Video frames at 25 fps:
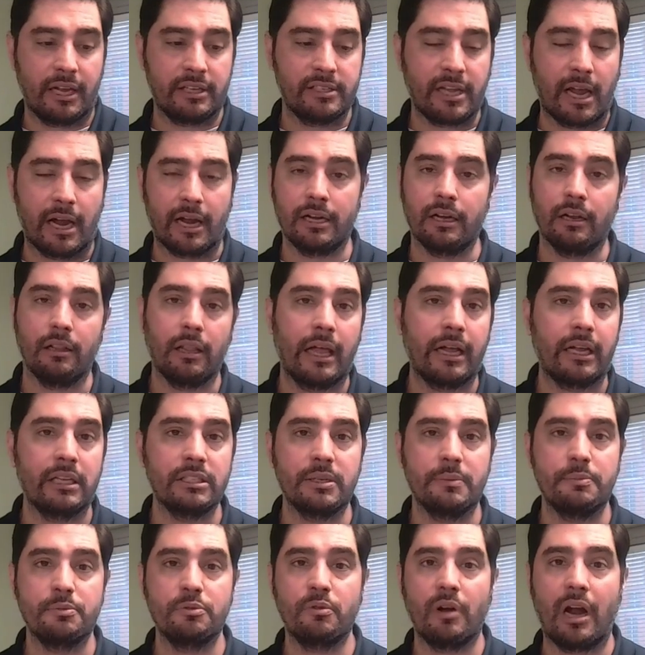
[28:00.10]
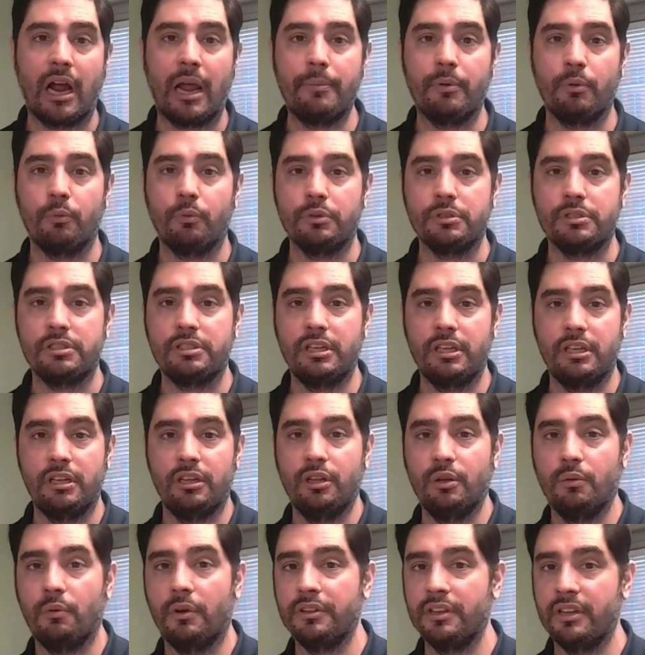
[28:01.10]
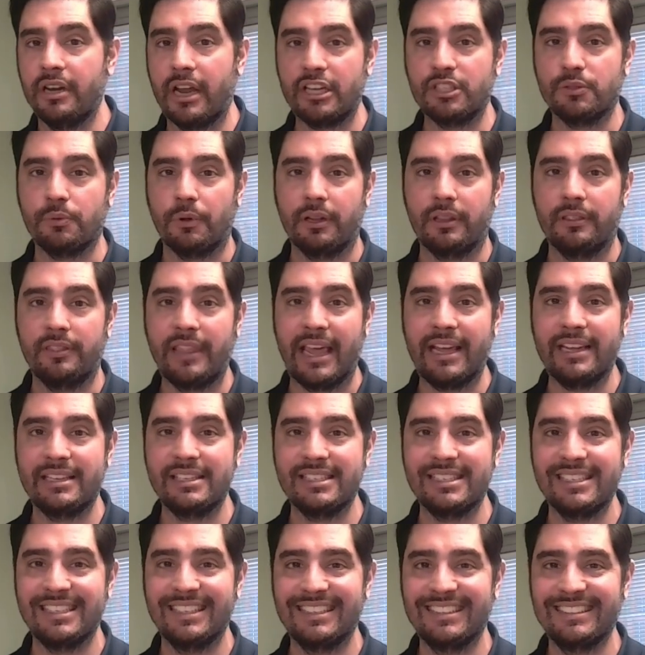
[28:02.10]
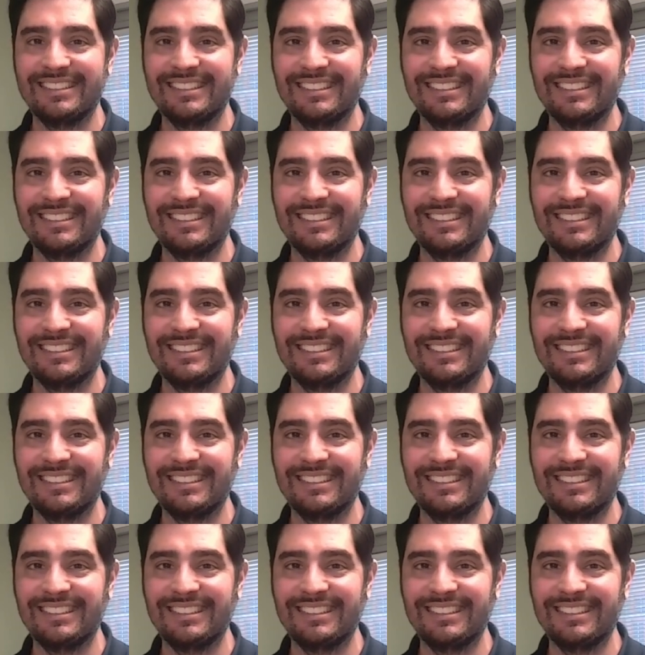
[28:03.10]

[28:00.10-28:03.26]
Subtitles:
take a second to like and subscribe, and we'll see you on the next one. Thanks.